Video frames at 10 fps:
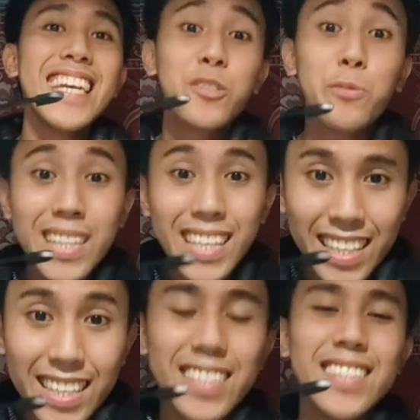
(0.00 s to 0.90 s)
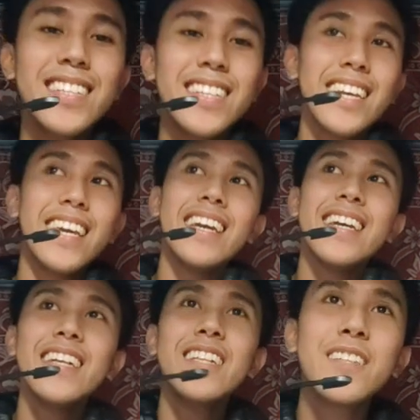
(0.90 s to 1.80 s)
yes, we did it.
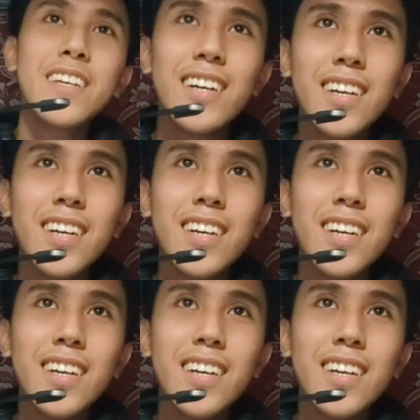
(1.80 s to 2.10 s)
And